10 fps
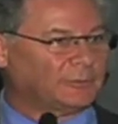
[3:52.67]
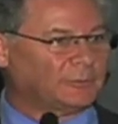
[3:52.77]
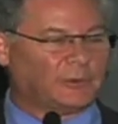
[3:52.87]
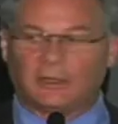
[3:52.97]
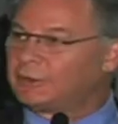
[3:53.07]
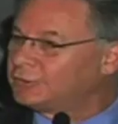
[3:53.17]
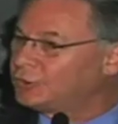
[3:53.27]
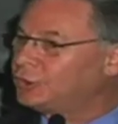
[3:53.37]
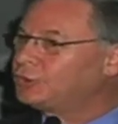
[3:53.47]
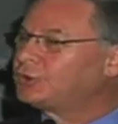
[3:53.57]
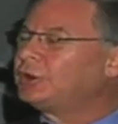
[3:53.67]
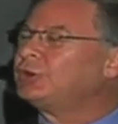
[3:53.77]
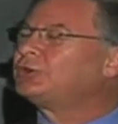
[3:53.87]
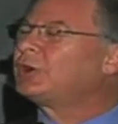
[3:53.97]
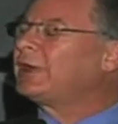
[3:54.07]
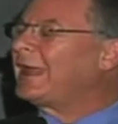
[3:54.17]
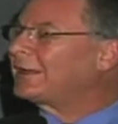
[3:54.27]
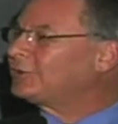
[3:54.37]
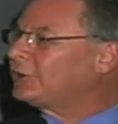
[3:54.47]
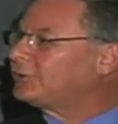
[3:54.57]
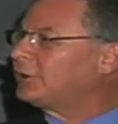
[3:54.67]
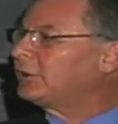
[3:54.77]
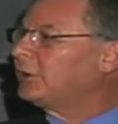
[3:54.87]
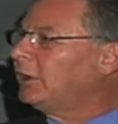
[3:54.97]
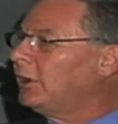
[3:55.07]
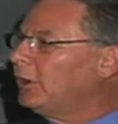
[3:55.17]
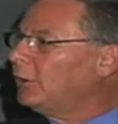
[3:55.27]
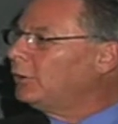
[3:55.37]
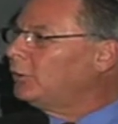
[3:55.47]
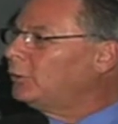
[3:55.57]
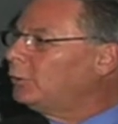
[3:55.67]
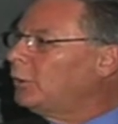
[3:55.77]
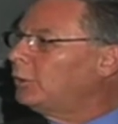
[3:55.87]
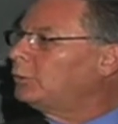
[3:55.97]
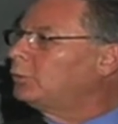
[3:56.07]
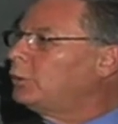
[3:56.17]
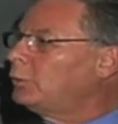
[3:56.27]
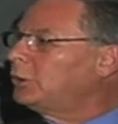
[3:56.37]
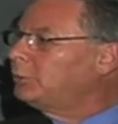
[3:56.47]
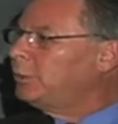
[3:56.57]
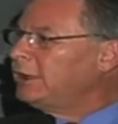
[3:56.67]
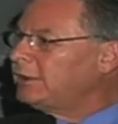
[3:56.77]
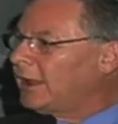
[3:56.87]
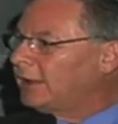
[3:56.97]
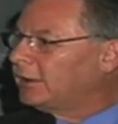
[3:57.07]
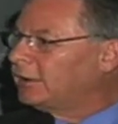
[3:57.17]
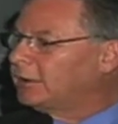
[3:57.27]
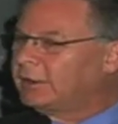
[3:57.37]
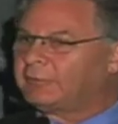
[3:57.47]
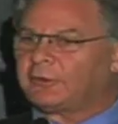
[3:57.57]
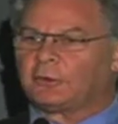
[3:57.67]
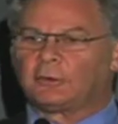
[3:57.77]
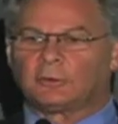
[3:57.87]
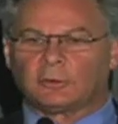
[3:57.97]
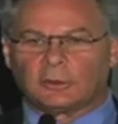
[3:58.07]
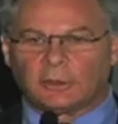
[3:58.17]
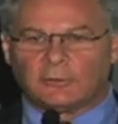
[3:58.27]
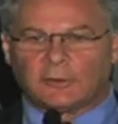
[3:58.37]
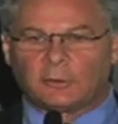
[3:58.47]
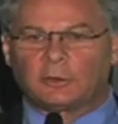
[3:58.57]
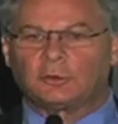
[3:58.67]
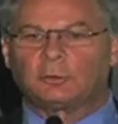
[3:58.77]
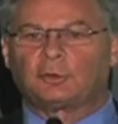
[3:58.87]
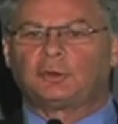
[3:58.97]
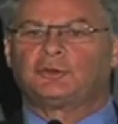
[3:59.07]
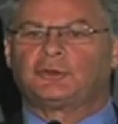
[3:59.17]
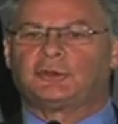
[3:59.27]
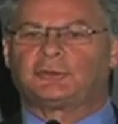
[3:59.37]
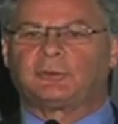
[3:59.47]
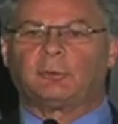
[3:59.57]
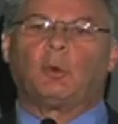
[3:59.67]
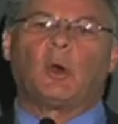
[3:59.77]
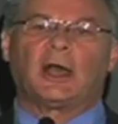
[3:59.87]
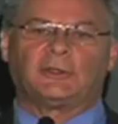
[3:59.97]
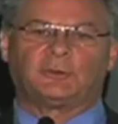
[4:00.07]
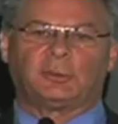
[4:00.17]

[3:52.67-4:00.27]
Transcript: right? So you start accessing, what would it be like if I were to approach this from a wise